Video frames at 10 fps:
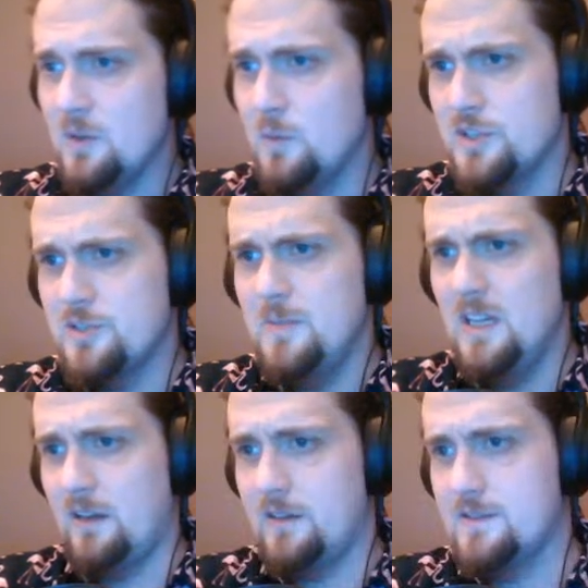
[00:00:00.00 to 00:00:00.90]
Which
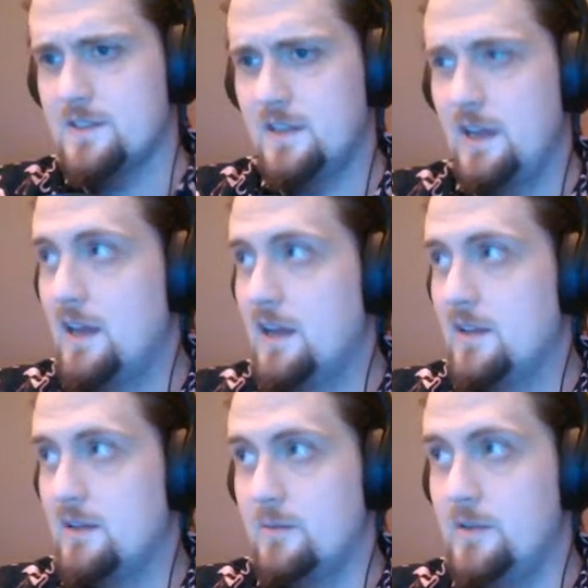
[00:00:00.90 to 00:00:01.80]
means
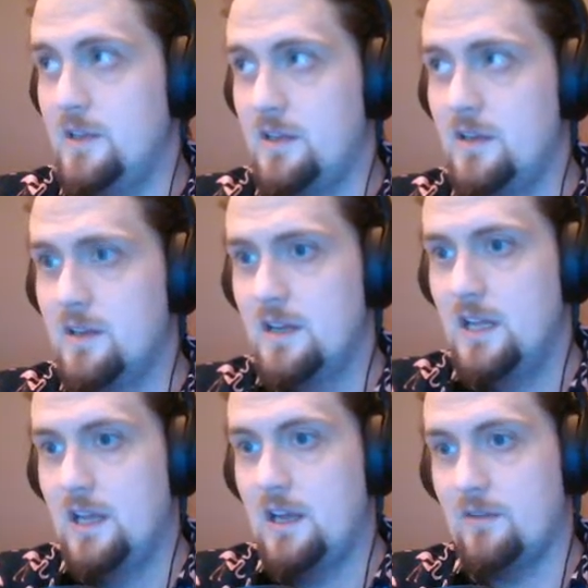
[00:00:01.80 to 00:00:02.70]
that we
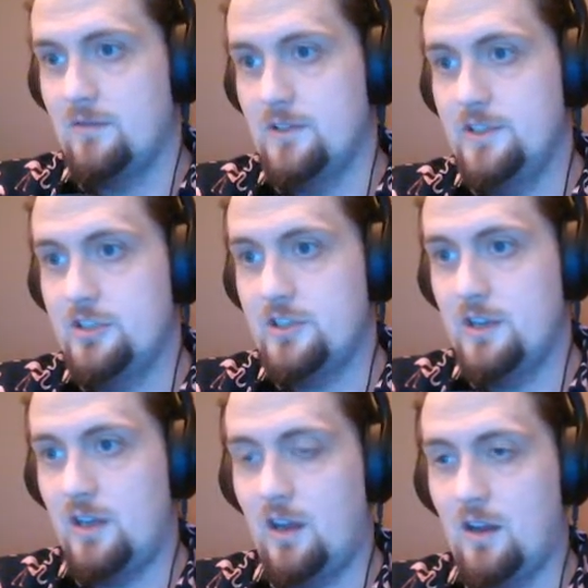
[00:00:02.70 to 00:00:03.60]
have reached
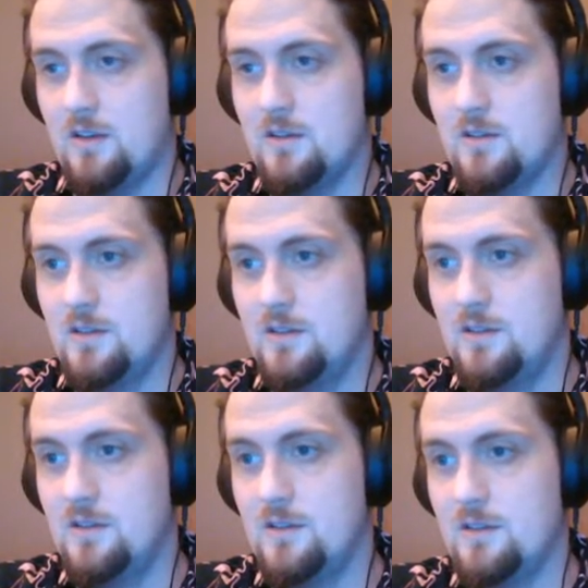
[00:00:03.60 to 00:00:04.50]
the end
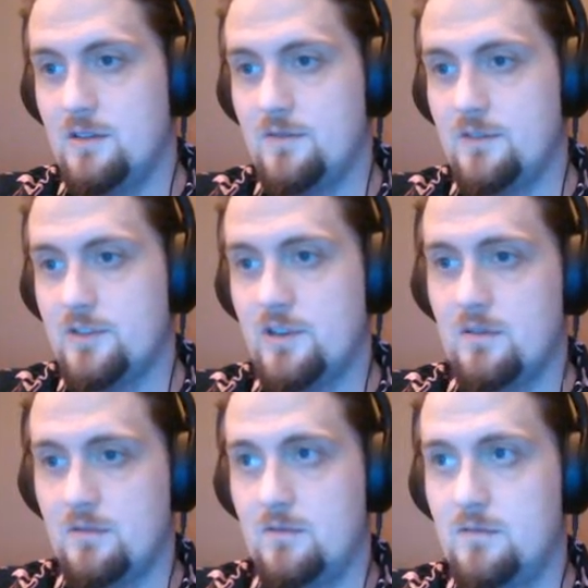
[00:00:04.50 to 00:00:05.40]
of the show.